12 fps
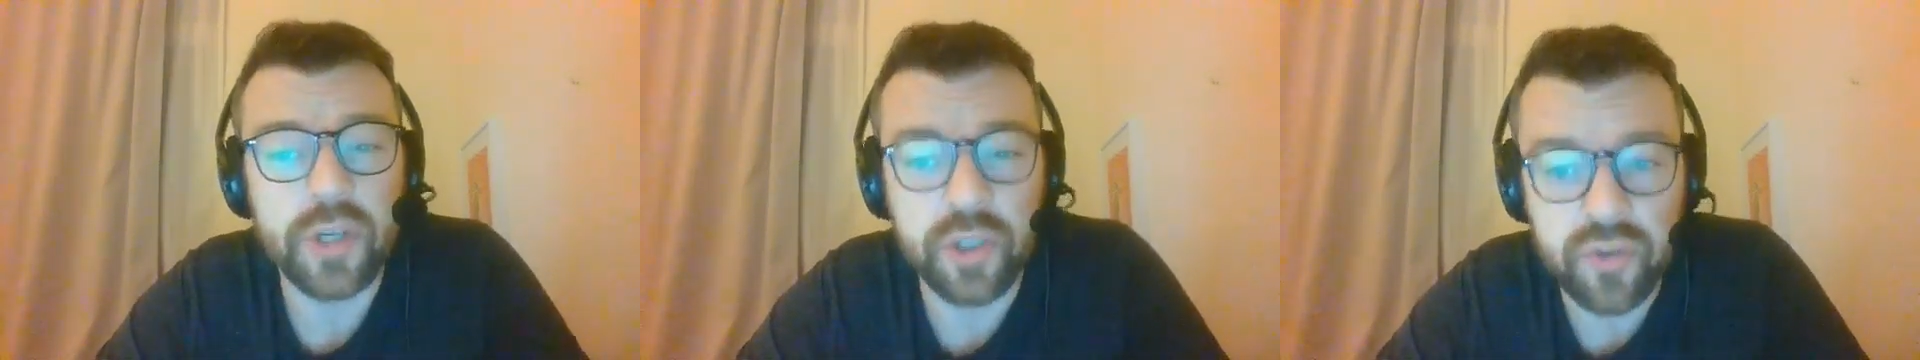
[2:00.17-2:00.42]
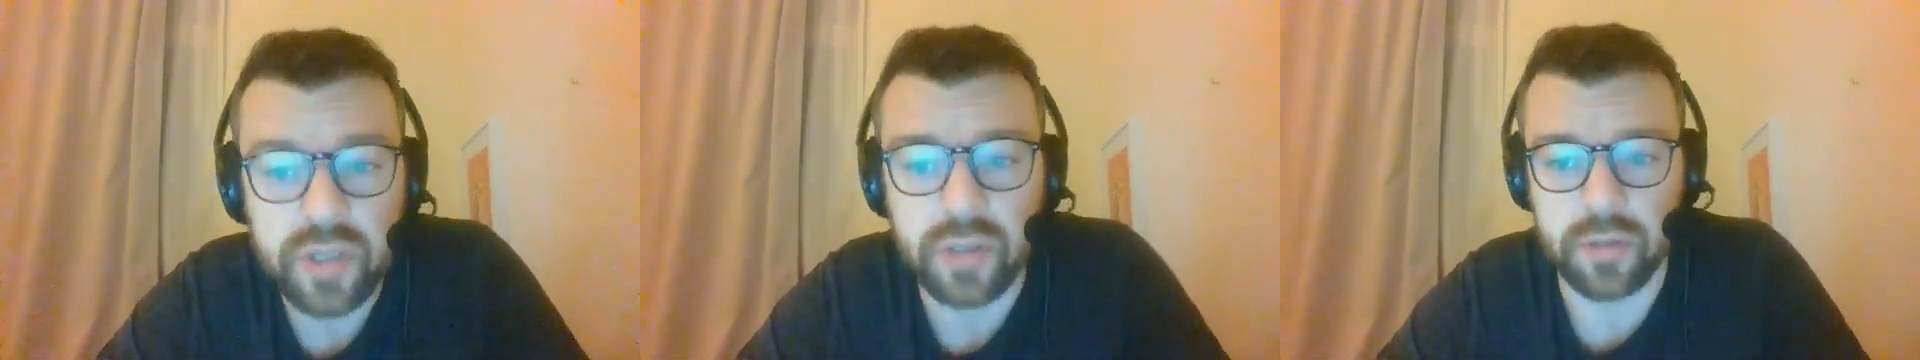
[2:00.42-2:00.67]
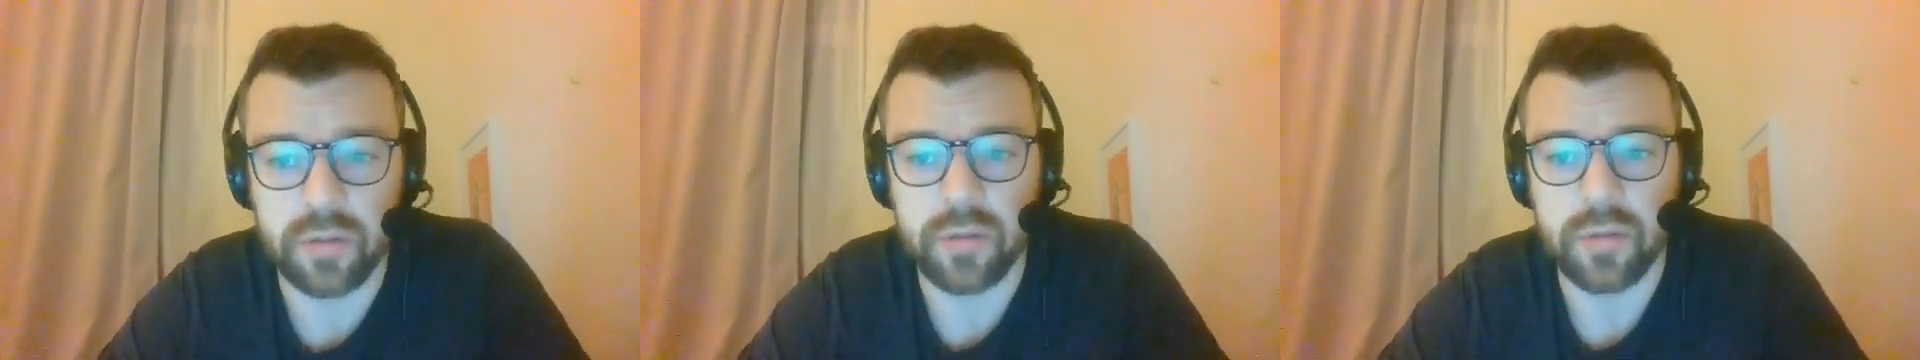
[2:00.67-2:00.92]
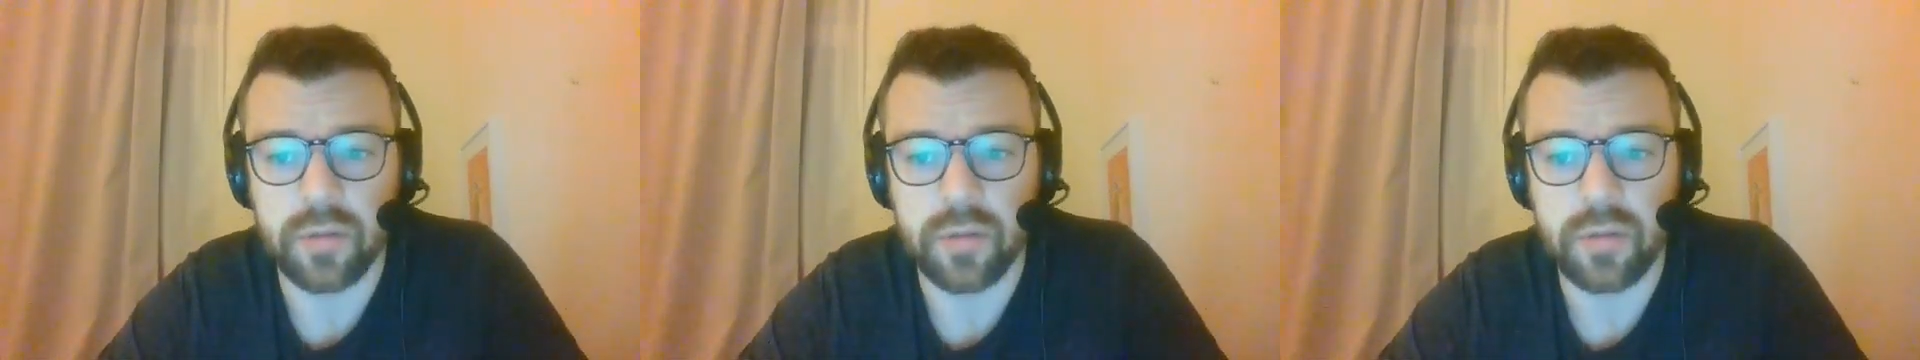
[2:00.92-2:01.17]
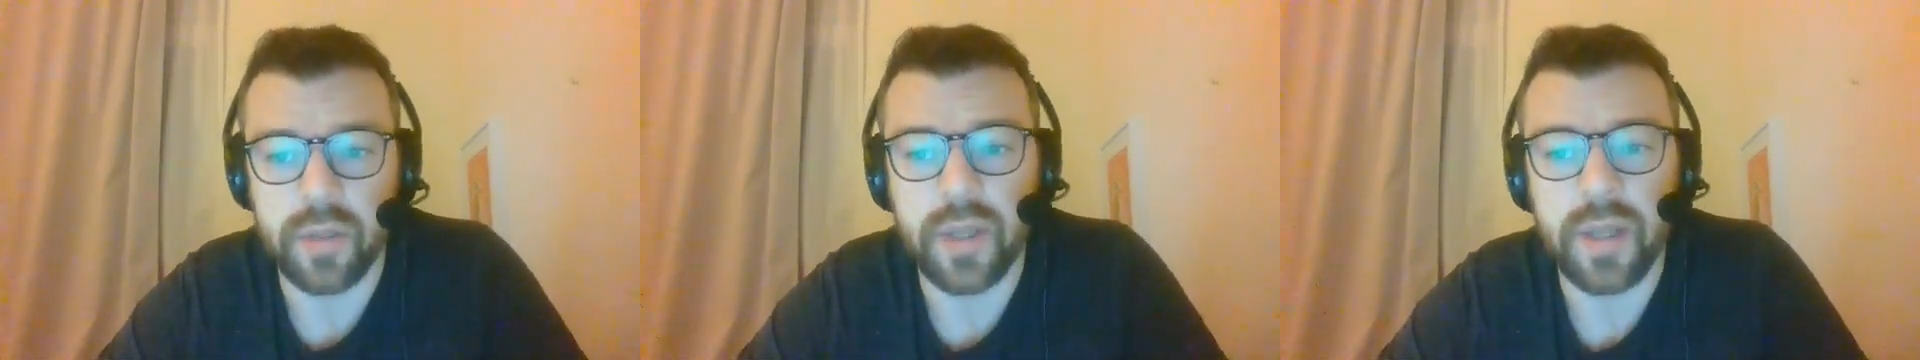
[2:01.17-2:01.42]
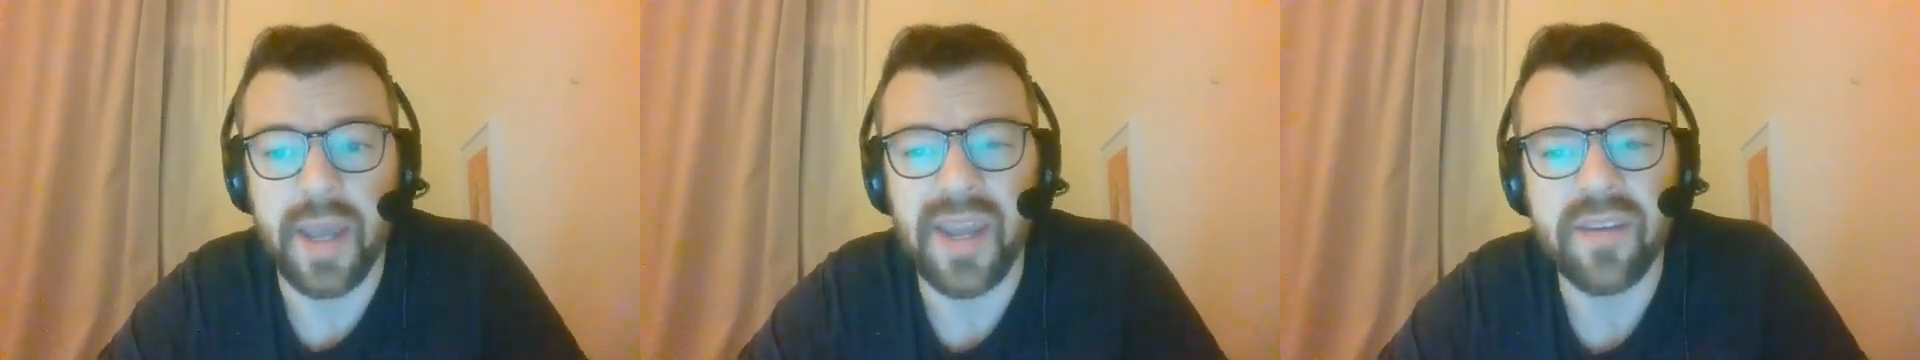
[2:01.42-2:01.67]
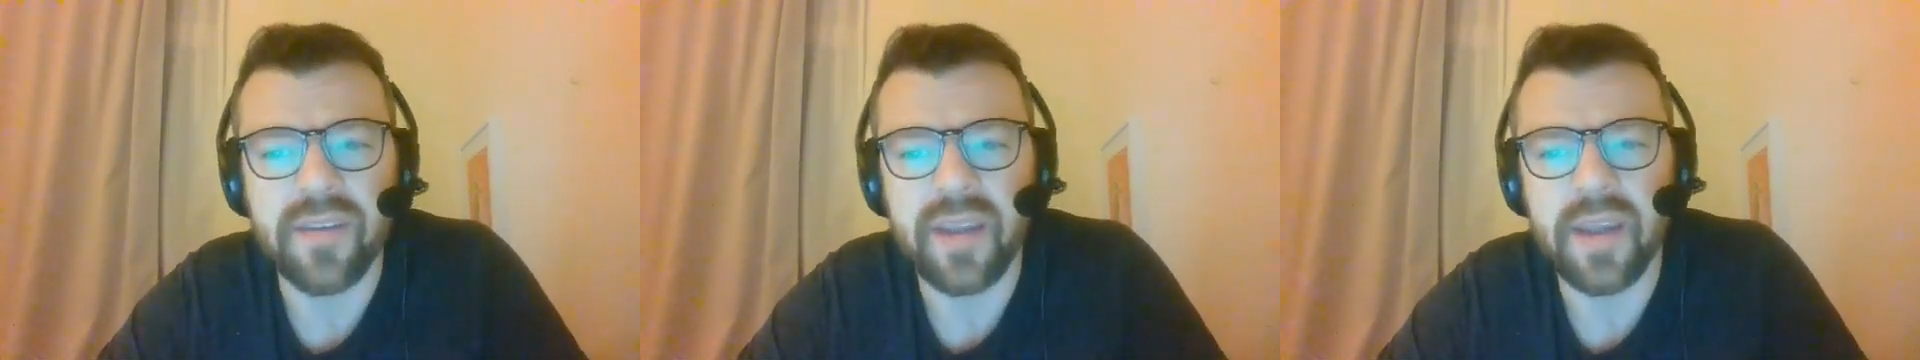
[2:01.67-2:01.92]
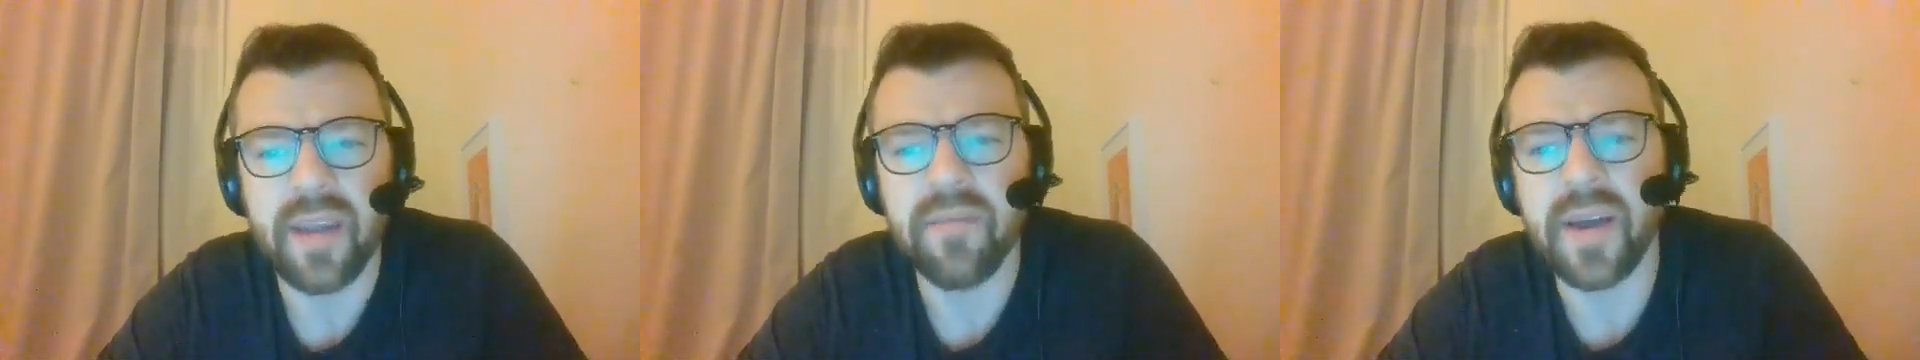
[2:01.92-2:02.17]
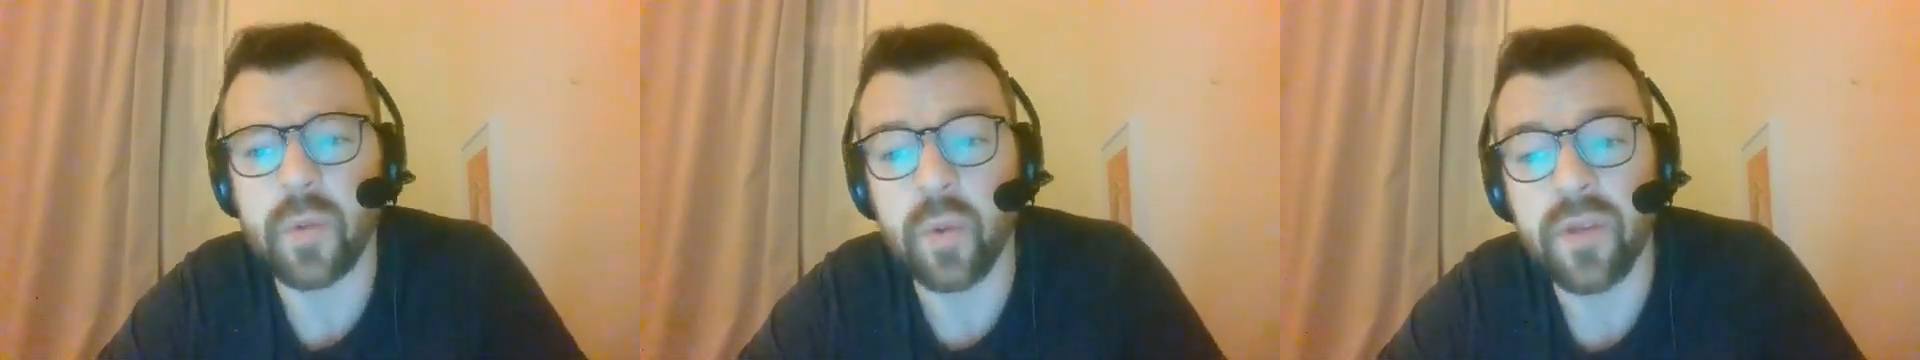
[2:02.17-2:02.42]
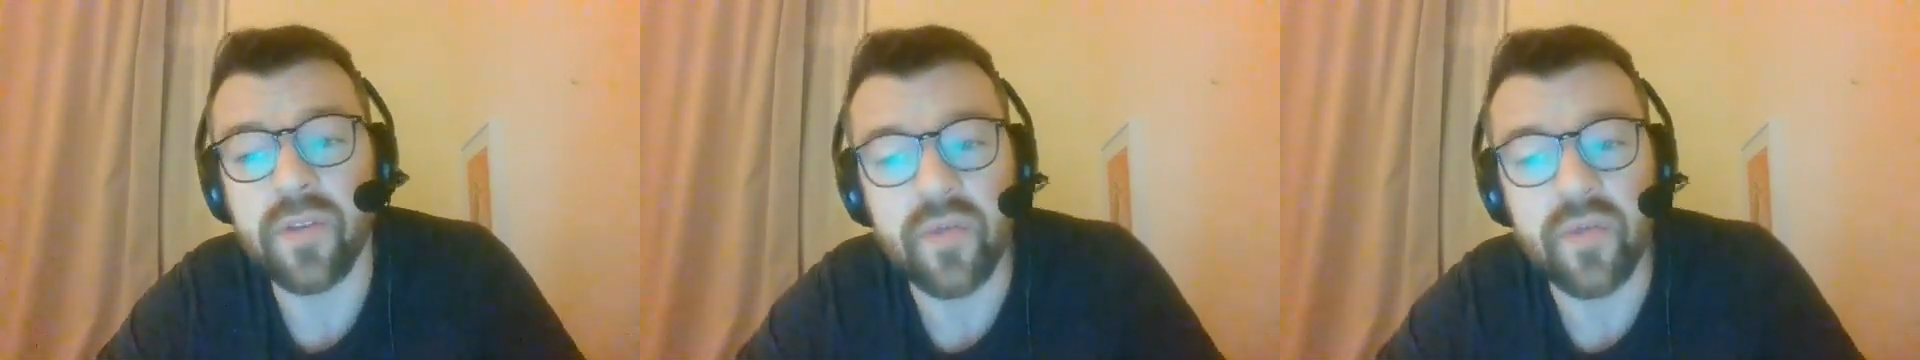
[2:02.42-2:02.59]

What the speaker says: streets. And in fact, one of